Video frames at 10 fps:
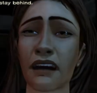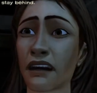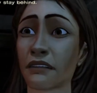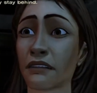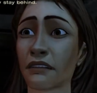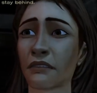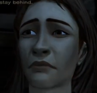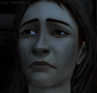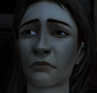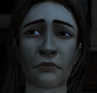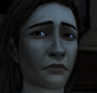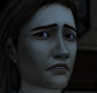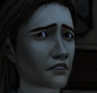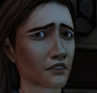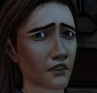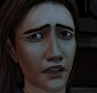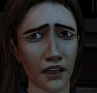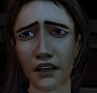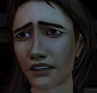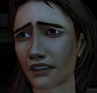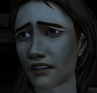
I'm a murderer? You've had